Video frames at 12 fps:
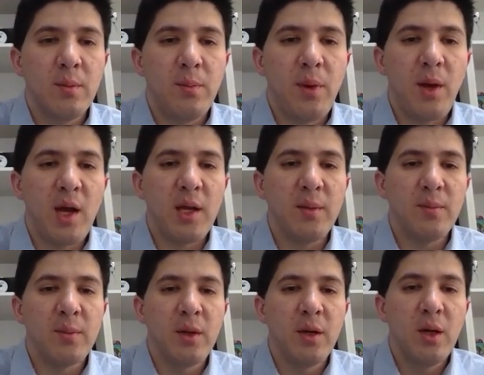pipe
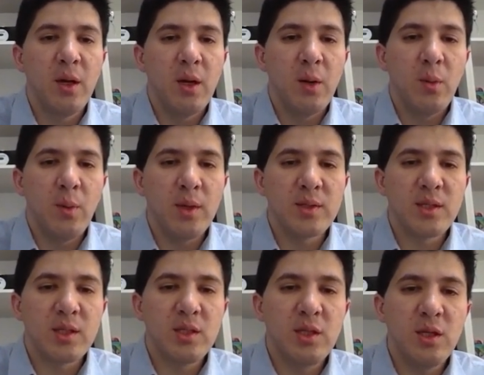with the
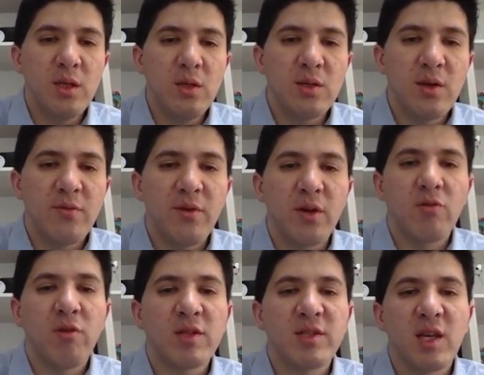two different
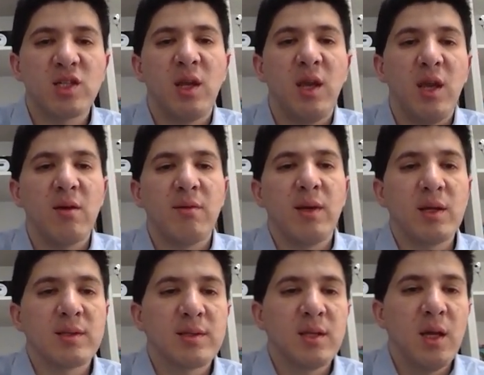cross-sectional
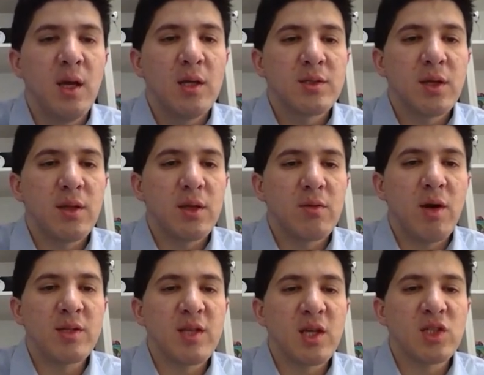areas. So the
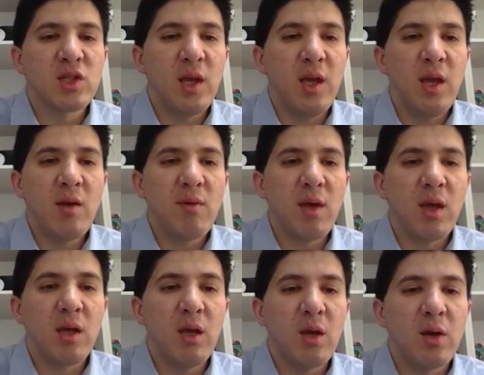cross-sectional area
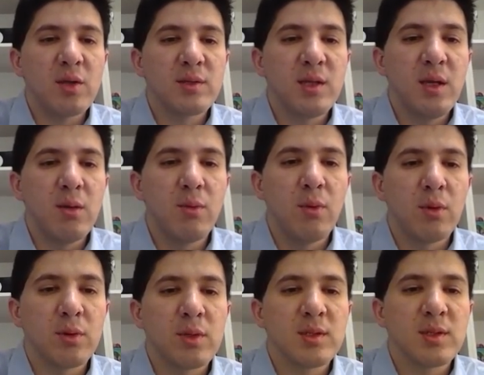here is equal
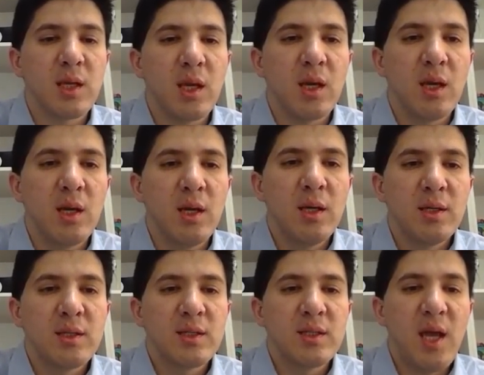to the
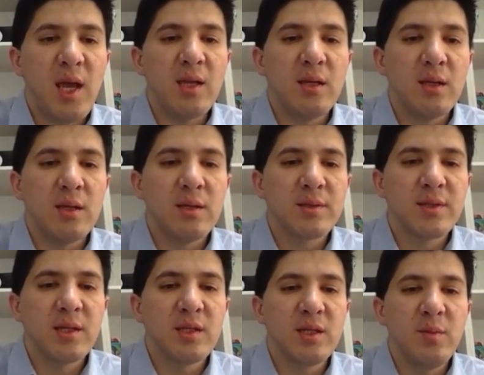10
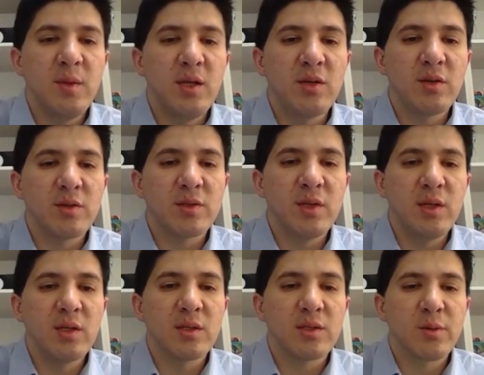centimeters in
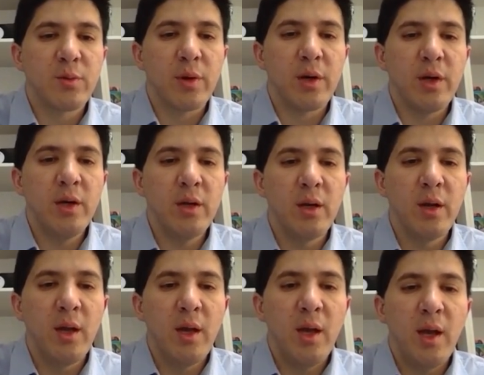the square,
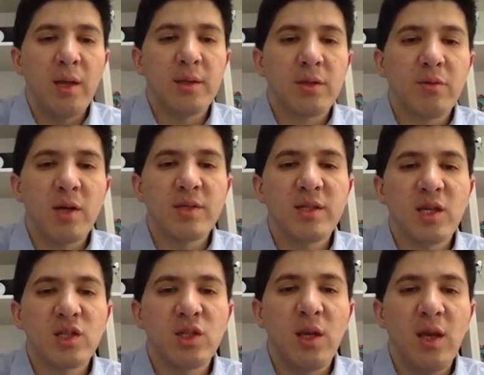and the
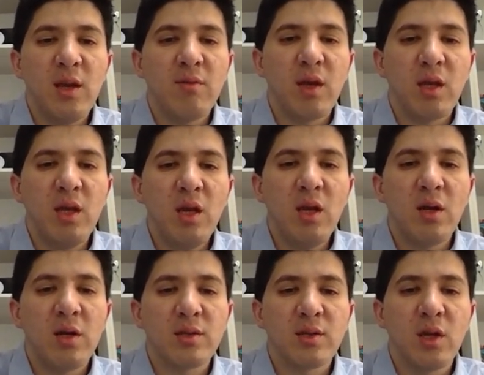cross-sectional area here
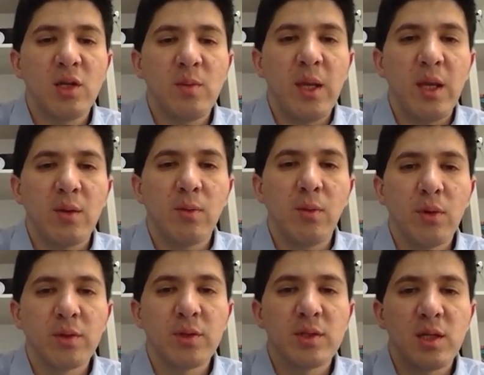is going to be equal
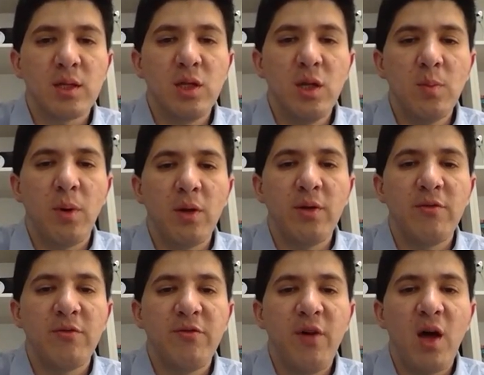to the
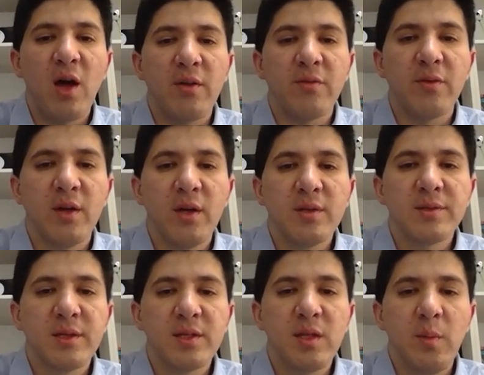2.5
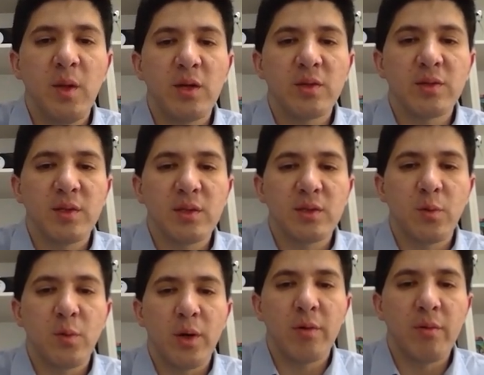centimeters in the
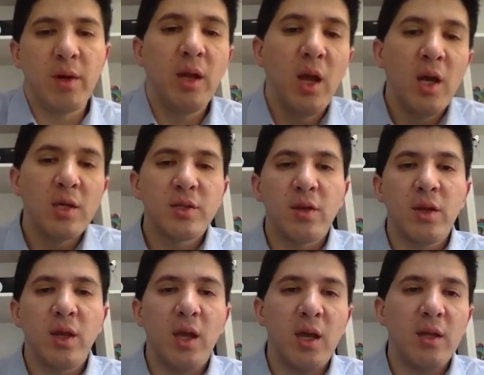square, right? So
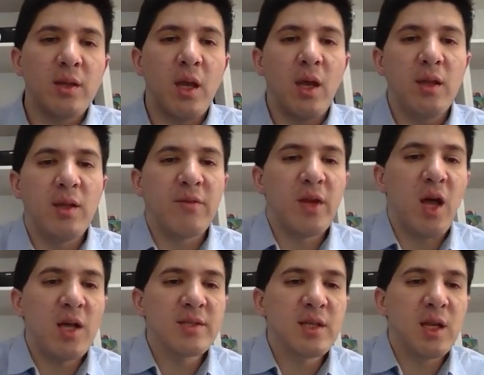the
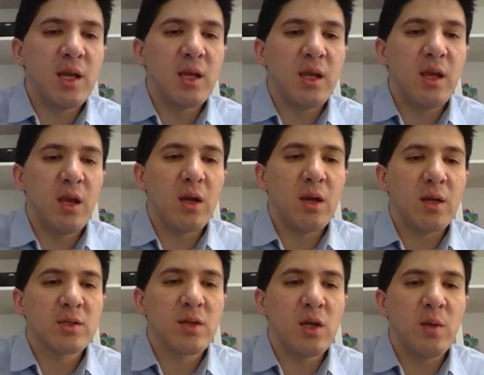velocity here
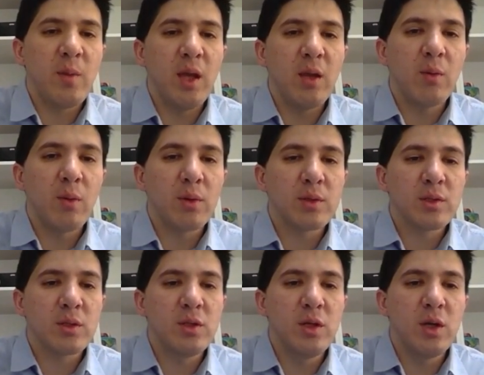is going to be equal to the
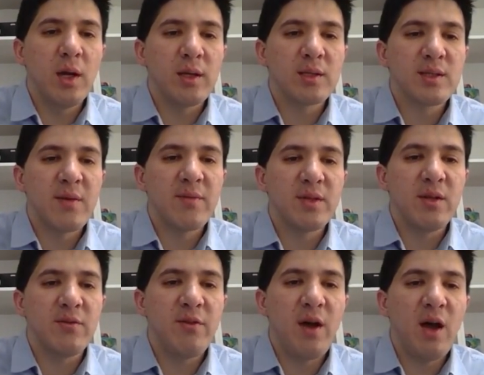
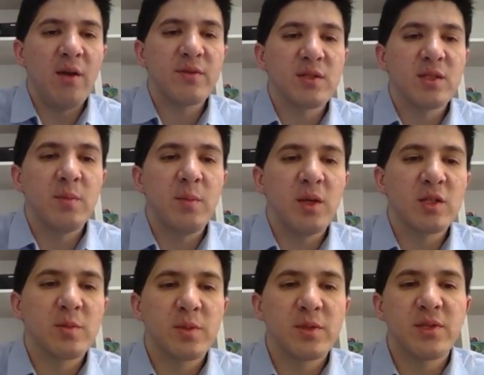275 centimeters
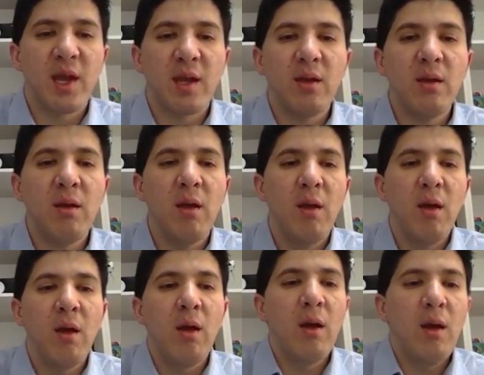per second.
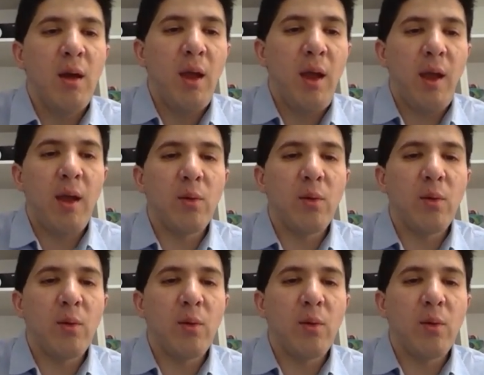And